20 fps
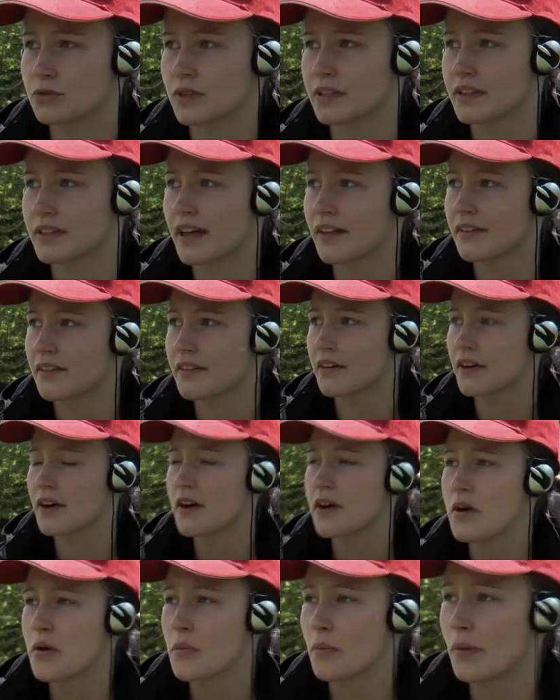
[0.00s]
to another,
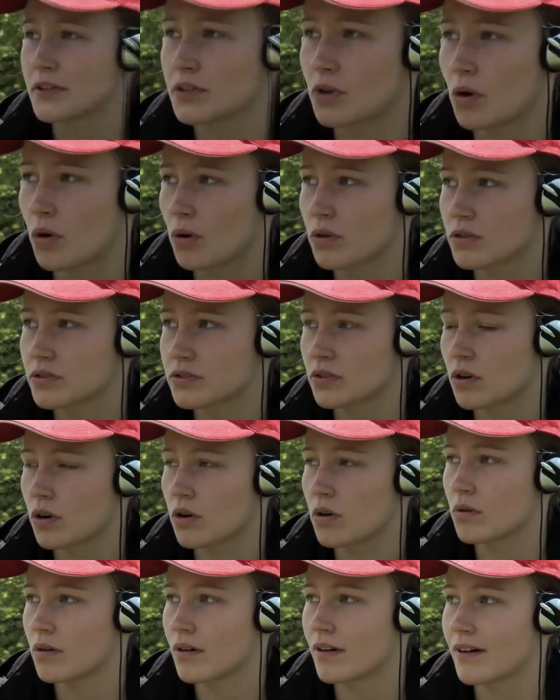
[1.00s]
but
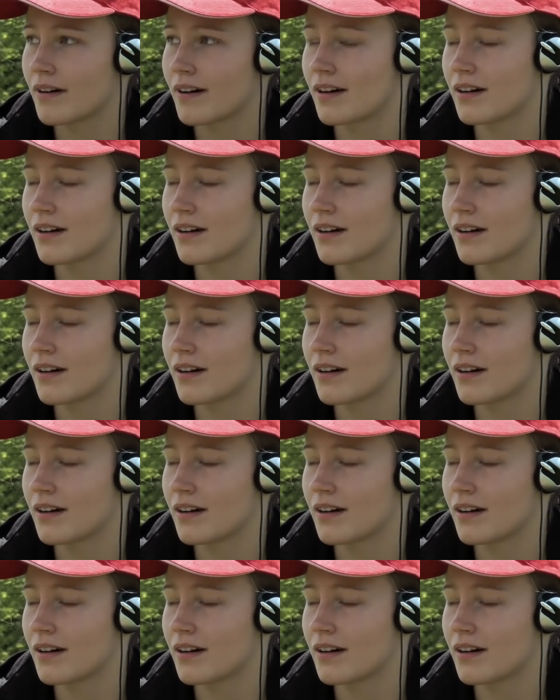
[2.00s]
also